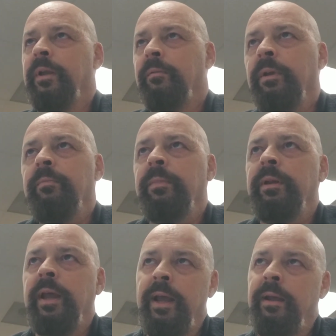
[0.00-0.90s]
Hit me
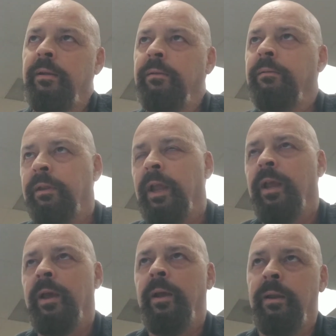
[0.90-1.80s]
down,
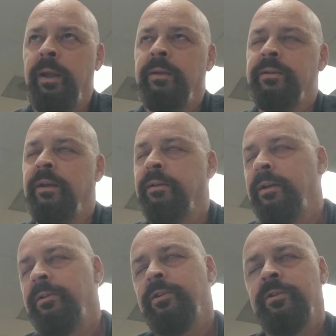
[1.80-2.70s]
down, as I
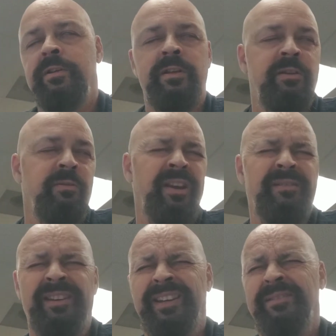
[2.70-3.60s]
did you, stood you up
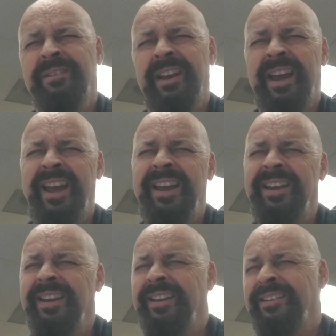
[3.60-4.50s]
to keep you
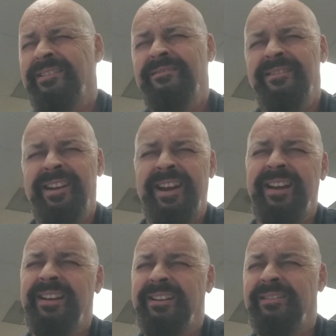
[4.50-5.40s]
hanging
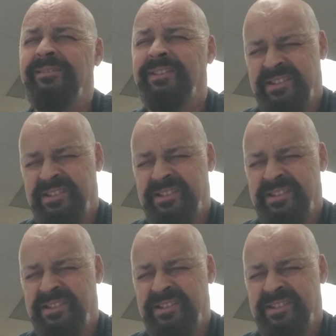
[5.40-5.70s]
around.